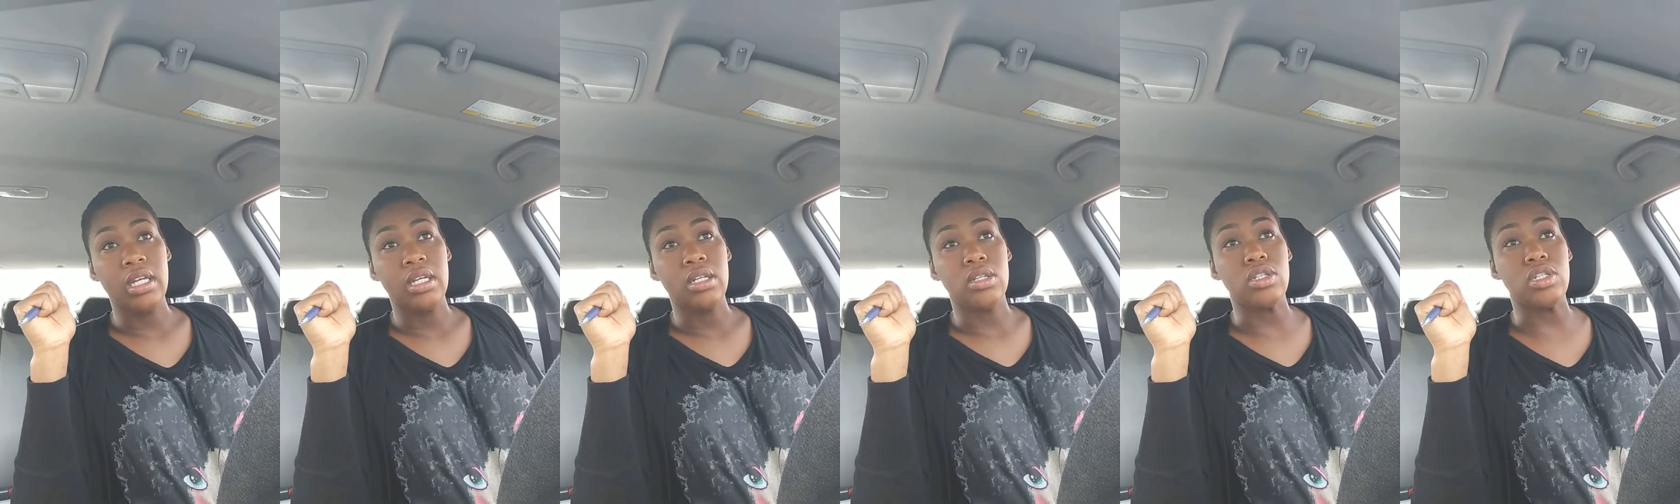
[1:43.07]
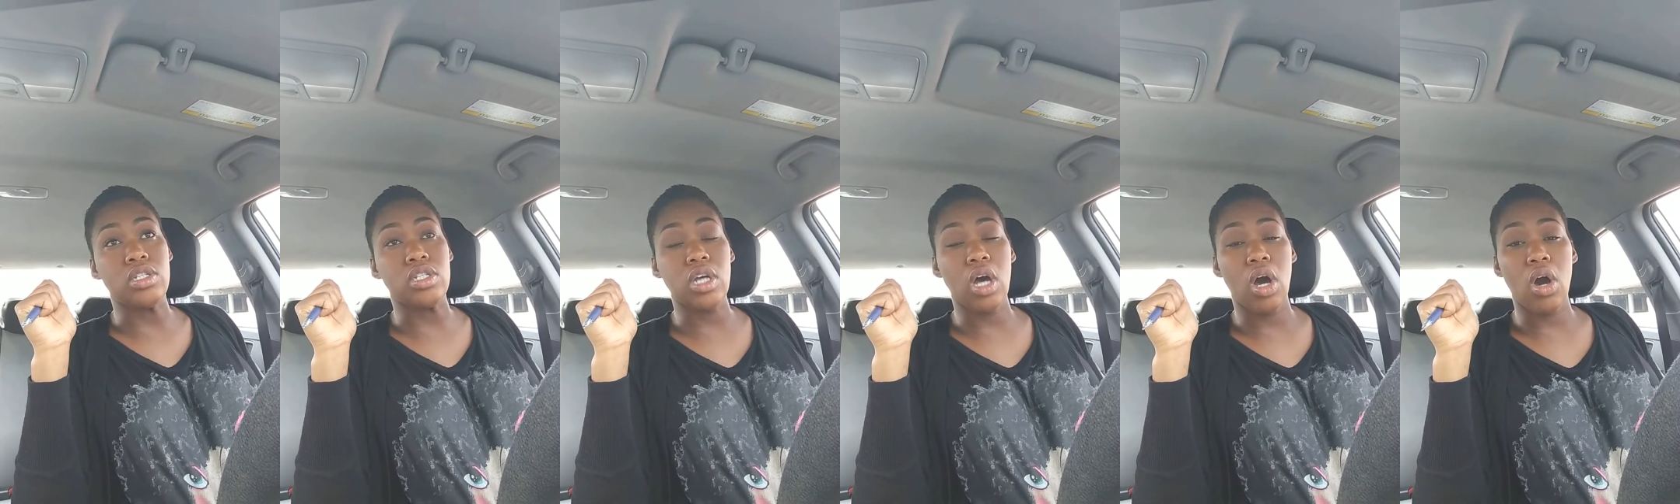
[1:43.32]

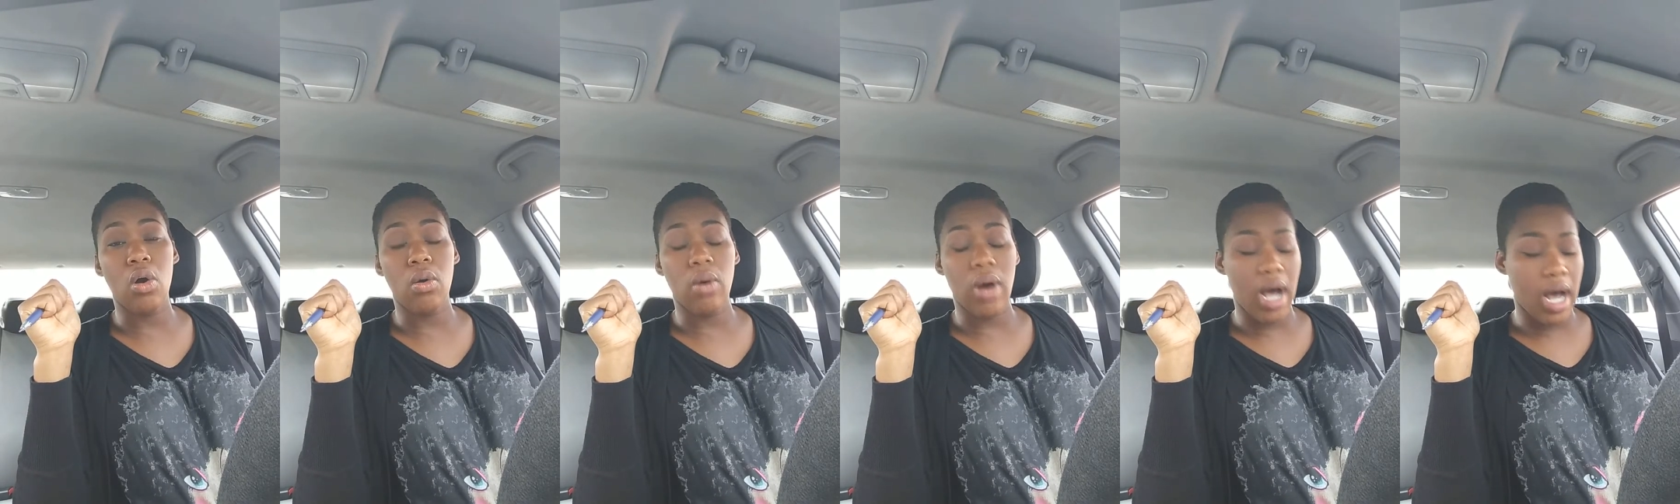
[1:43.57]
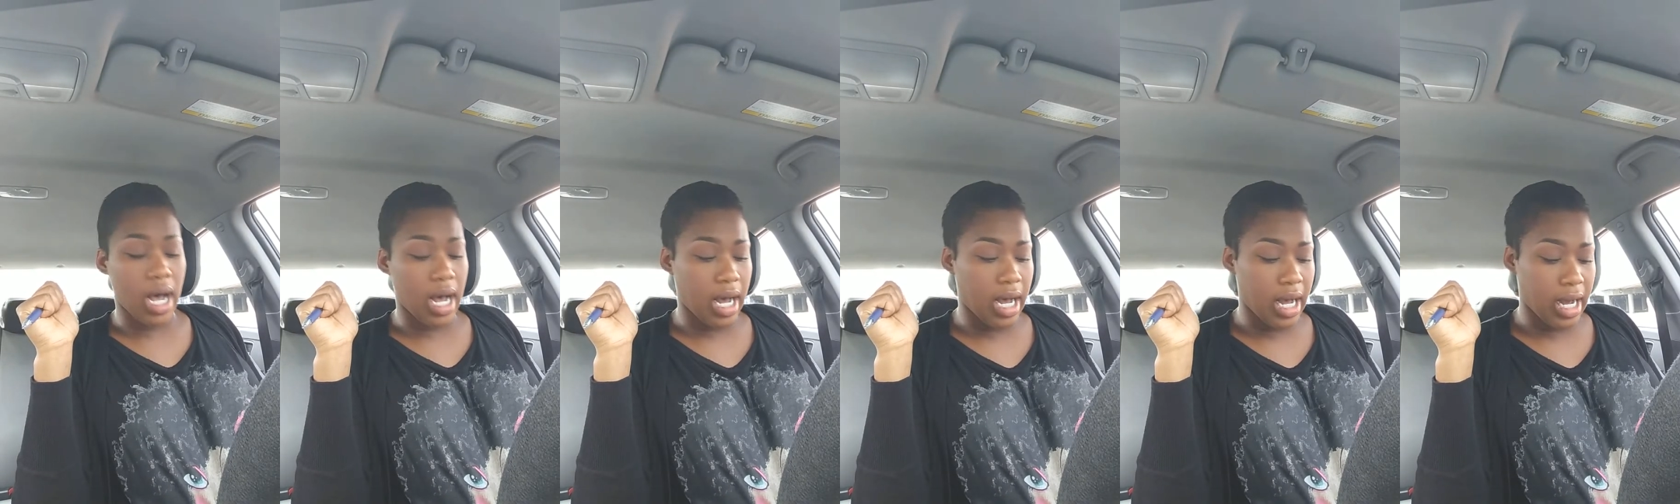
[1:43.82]
so
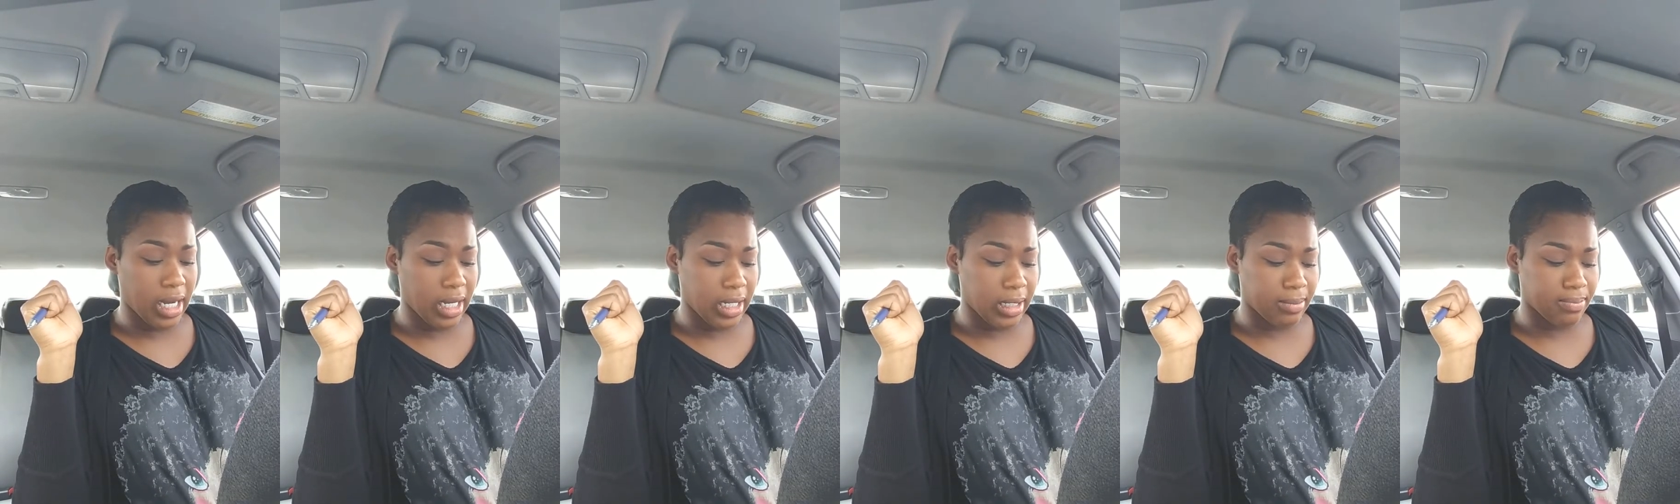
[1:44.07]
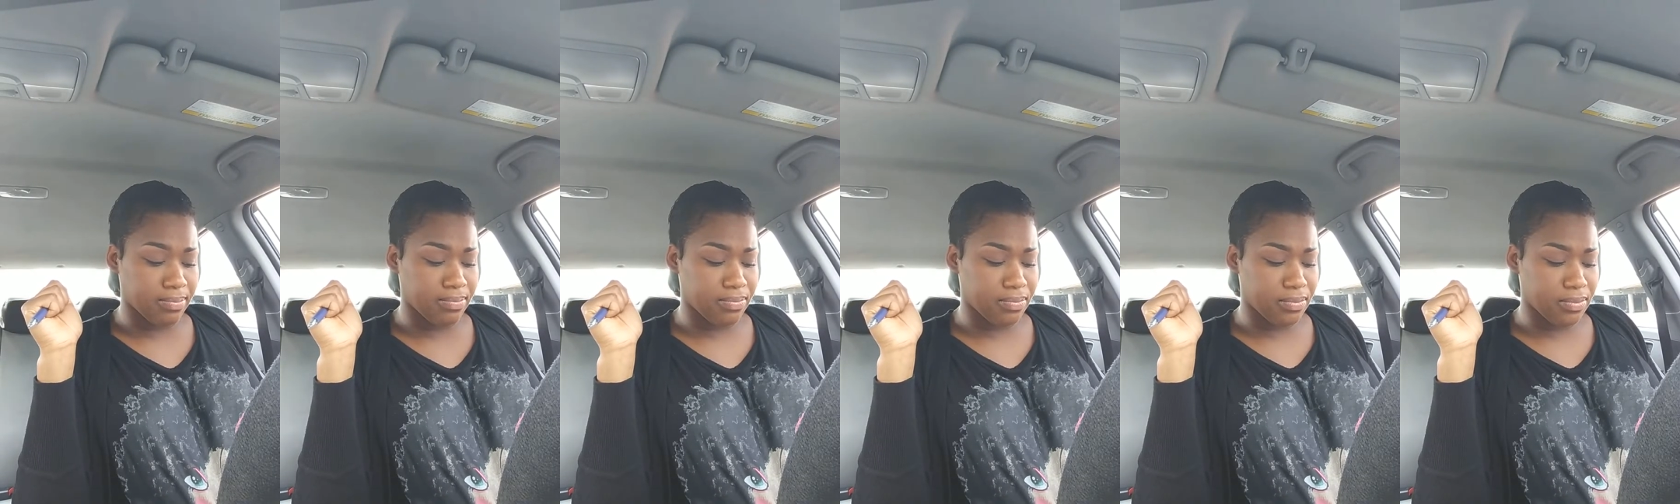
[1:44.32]

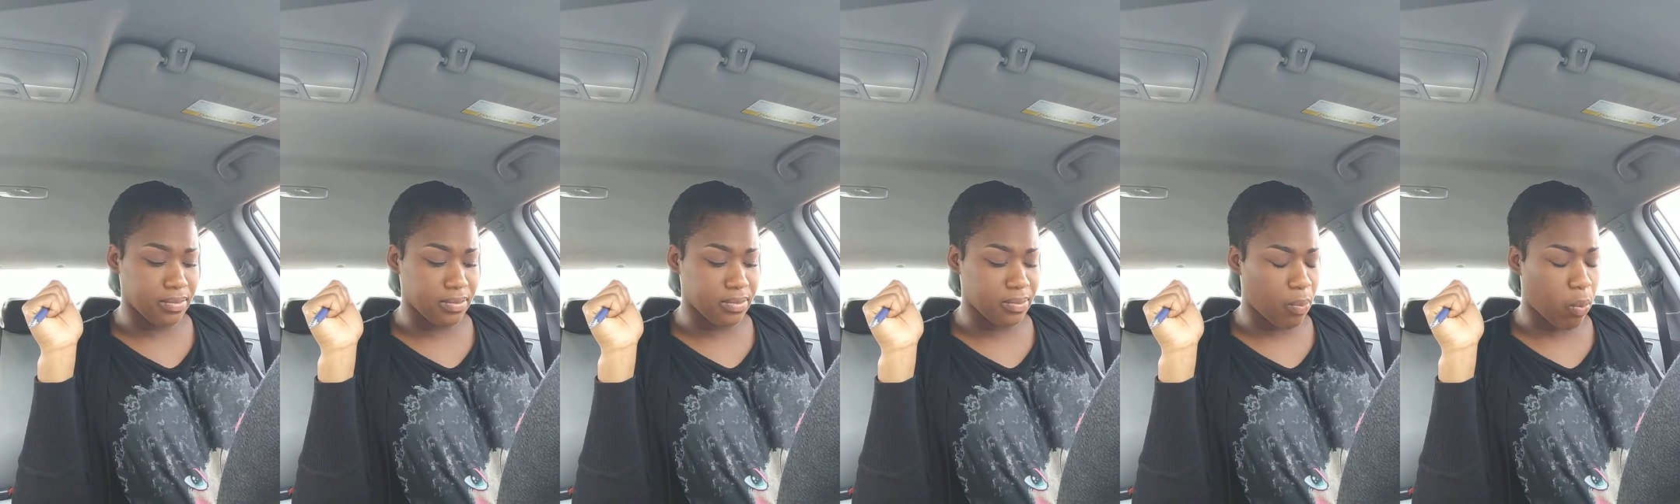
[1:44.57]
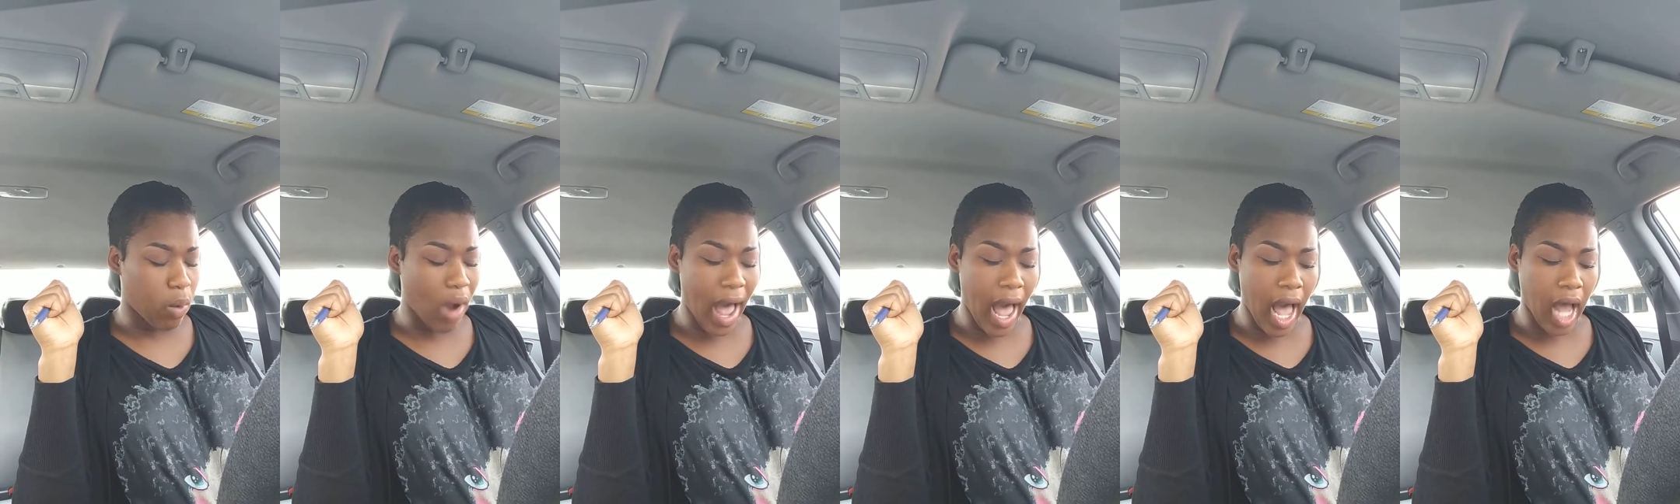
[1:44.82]
um
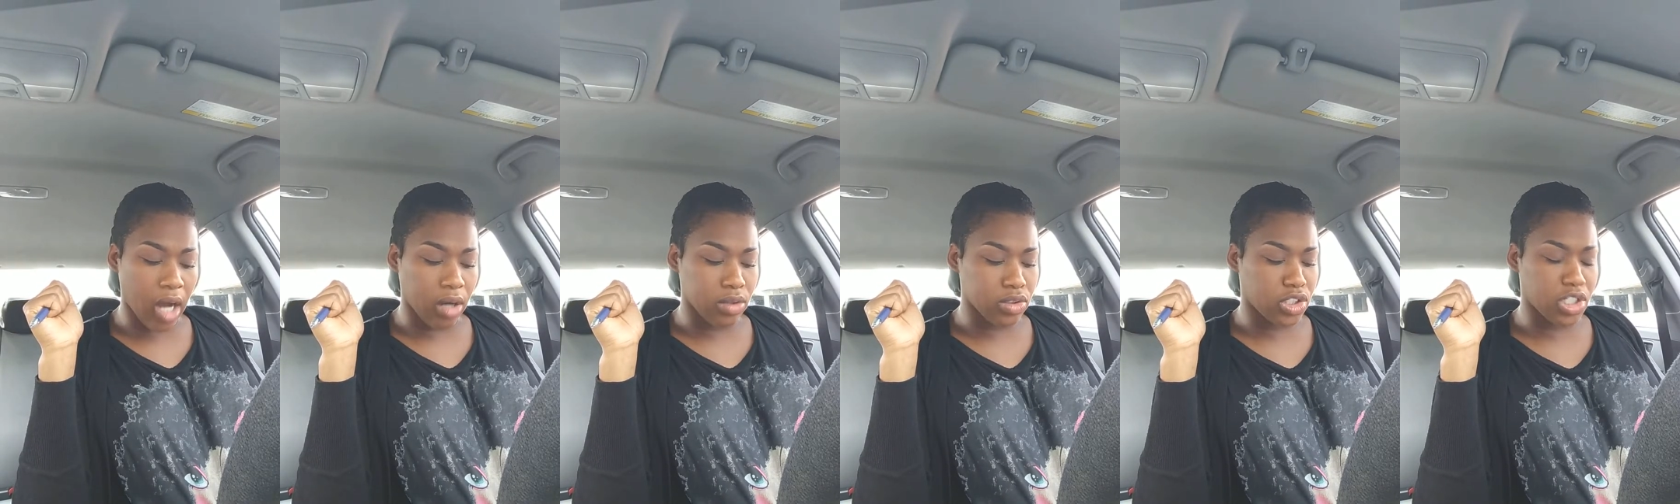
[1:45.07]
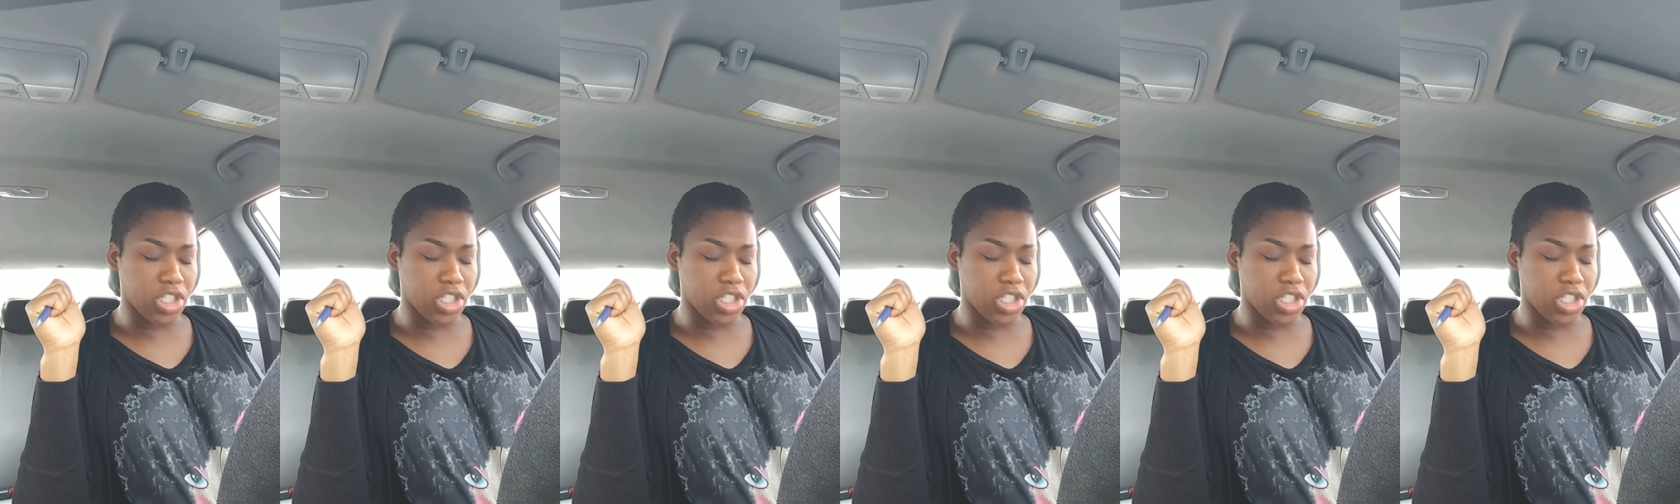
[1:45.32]
wow